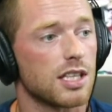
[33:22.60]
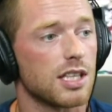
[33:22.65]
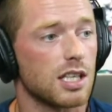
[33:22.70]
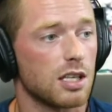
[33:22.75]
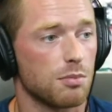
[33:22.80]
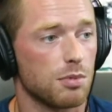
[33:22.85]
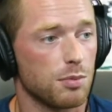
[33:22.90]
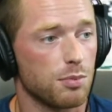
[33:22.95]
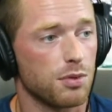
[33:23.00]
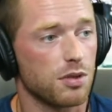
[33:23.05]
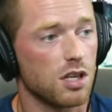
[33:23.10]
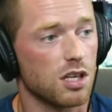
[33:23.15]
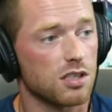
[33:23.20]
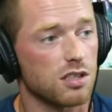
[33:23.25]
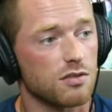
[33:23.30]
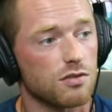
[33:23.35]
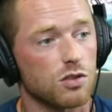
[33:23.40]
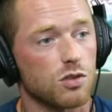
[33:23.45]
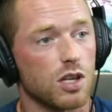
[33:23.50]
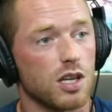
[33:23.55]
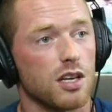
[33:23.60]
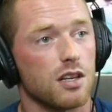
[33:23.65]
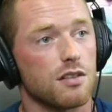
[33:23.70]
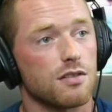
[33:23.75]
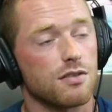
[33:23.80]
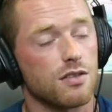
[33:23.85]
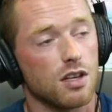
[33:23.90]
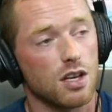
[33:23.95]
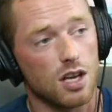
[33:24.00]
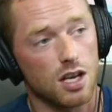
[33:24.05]
I think he can be productive. You
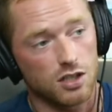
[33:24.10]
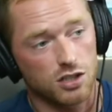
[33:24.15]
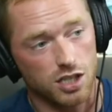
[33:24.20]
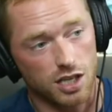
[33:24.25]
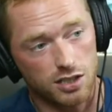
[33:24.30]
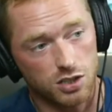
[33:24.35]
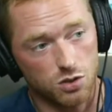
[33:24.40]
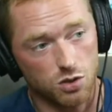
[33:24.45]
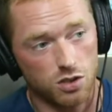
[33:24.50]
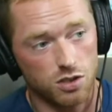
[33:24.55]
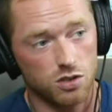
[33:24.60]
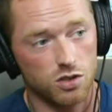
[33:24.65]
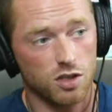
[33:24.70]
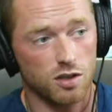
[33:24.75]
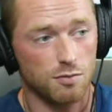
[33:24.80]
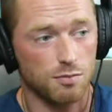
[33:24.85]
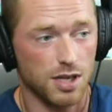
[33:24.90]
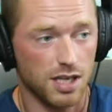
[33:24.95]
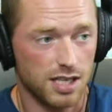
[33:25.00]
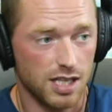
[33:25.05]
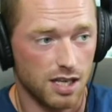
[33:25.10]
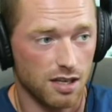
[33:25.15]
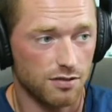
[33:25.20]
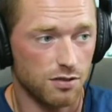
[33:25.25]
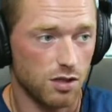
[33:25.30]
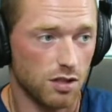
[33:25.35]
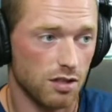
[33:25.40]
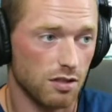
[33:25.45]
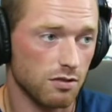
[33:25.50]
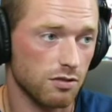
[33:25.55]
have Josh Gordon, you have
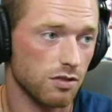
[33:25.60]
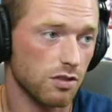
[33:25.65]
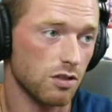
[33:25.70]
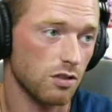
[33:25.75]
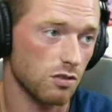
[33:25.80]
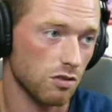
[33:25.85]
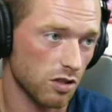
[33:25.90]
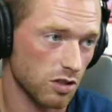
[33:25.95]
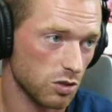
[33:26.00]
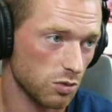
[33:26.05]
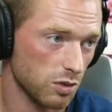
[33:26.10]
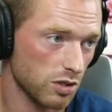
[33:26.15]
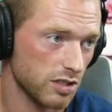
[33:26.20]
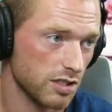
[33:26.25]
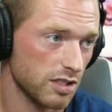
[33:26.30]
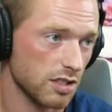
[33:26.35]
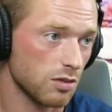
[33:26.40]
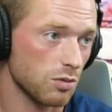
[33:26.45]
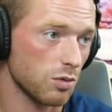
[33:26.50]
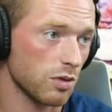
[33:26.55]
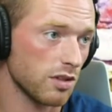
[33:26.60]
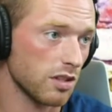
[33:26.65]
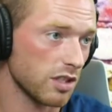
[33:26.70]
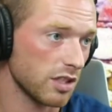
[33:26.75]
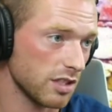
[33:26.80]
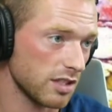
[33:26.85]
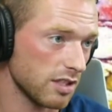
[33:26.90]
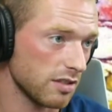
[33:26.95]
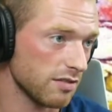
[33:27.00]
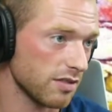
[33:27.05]
Metcalf, you have Russell Wilson with a
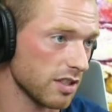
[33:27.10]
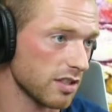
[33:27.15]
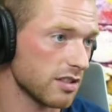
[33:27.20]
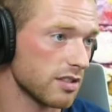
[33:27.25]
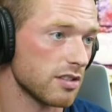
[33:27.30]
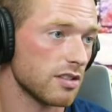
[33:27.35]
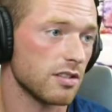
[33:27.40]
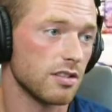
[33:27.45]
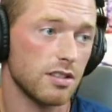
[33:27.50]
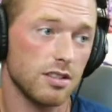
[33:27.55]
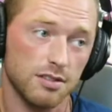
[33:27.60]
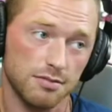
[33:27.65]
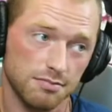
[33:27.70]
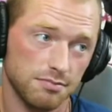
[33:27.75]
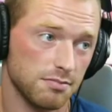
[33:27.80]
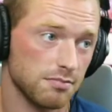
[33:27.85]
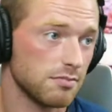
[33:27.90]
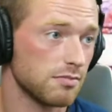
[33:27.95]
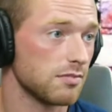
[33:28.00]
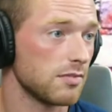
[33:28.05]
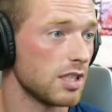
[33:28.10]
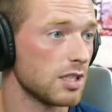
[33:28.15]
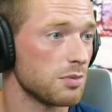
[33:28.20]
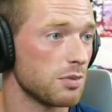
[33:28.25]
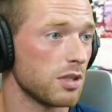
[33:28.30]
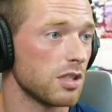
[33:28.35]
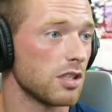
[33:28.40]
good defense. That's